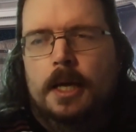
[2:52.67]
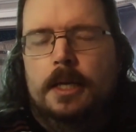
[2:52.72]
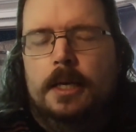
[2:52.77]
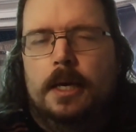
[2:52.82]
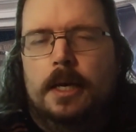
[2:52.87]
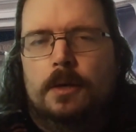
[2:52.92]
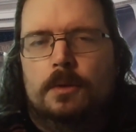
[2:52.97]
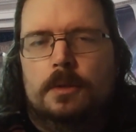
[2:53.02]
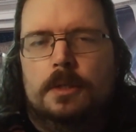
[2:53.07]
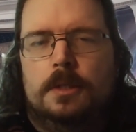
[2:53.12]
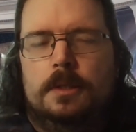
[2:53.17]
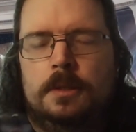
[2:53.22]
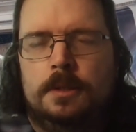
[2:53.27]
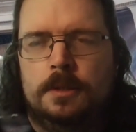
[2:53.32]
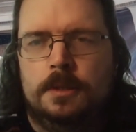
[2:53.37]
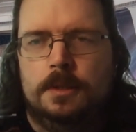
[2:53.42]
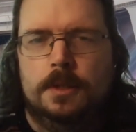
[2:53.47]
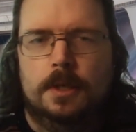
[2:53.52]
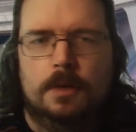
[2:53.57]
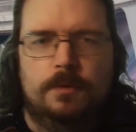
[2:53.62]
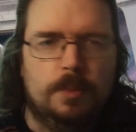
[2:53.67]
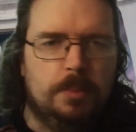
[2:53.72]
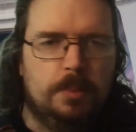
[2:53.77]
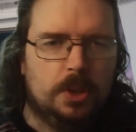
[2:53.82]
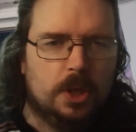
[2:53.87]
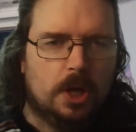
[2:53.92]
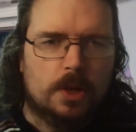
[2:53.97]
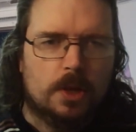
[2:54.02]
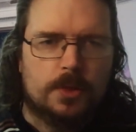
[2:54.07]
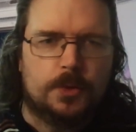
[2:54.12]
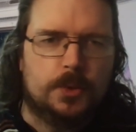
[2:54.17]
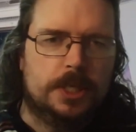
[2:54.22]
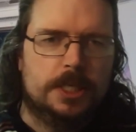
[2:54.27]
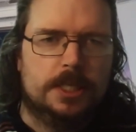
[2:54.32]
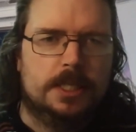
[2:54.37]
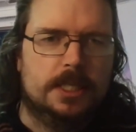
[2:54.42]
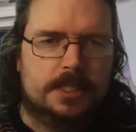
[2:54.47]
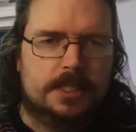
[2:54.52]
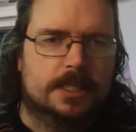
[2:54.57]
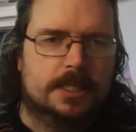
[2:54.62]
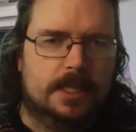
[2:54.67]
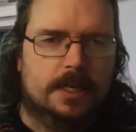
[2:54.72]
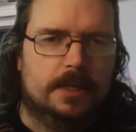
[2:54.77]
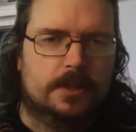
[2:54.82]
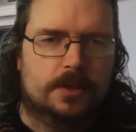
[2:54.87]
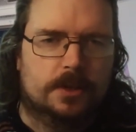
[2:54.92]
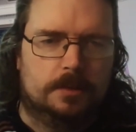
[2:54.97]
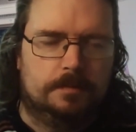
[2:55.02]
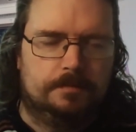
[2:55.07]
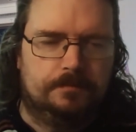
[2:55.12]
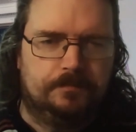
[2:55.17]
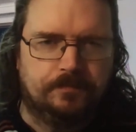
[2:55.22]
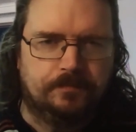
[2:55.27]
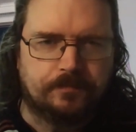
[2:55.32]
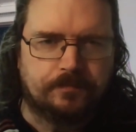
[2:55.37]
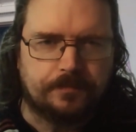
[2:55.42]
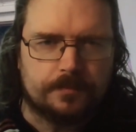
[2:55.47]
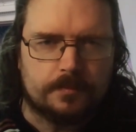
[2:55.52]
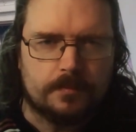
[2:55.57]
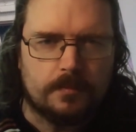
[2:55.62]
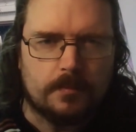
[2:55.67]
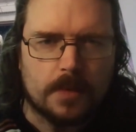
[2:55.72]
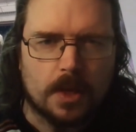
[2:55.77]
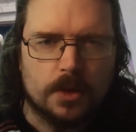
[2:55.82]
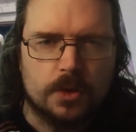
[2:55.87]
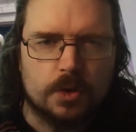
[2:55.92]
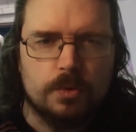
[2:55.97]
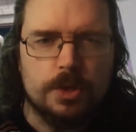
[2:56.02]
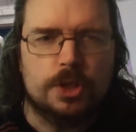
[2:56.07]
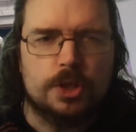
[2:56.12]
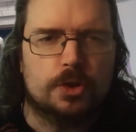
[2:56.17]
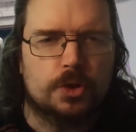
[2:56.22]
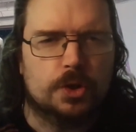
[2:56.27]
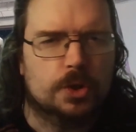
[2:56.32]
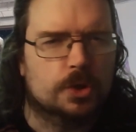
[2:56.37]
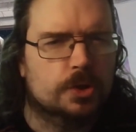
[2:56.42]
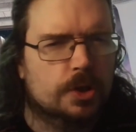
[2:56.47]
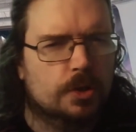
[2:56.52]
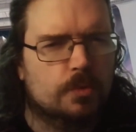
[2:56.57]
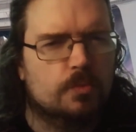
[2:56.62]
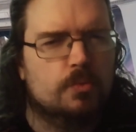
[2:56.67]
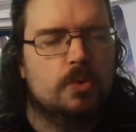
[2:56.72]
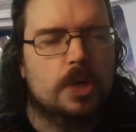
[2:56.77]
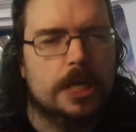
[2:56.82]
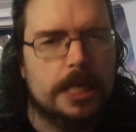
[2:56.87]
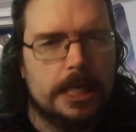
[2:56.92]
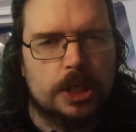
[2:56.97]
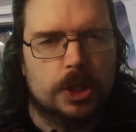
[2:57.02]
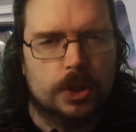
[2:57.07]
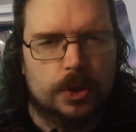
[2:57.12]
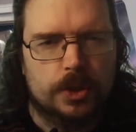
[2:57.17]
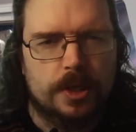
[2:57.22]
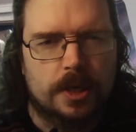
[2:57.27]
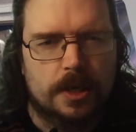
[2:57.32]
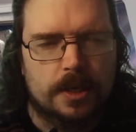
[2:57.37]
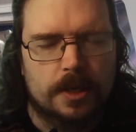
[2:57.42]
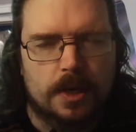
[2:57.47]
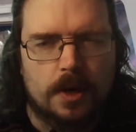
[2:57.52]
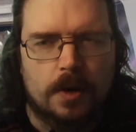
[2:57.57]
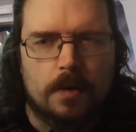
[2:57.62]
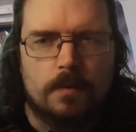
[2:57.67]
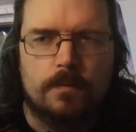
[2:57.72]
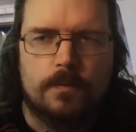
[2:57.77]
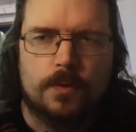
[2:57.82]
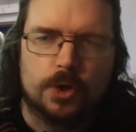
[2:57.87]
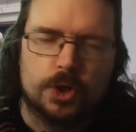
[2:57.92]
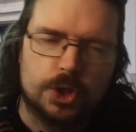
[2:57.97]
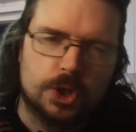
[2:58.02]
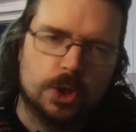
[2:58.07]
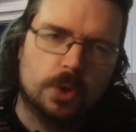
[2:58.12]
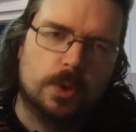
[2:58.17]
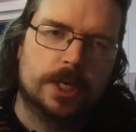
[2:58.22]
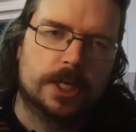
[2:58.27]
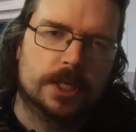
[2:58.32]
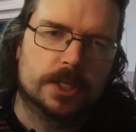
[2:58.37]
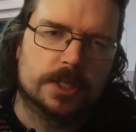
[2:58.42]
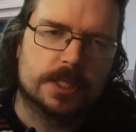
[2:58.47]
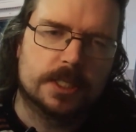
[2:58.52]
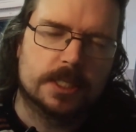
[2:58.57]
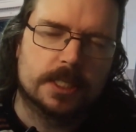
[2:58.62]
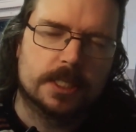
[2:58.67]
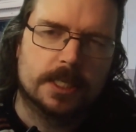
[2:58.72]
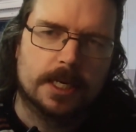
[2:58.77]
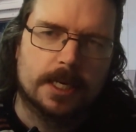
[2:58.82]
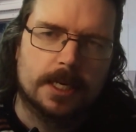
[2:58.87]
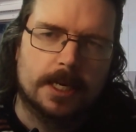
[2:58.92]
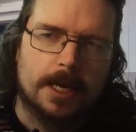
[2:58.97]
Now, if we put all 3 of these together, the research shows they're really good for showing us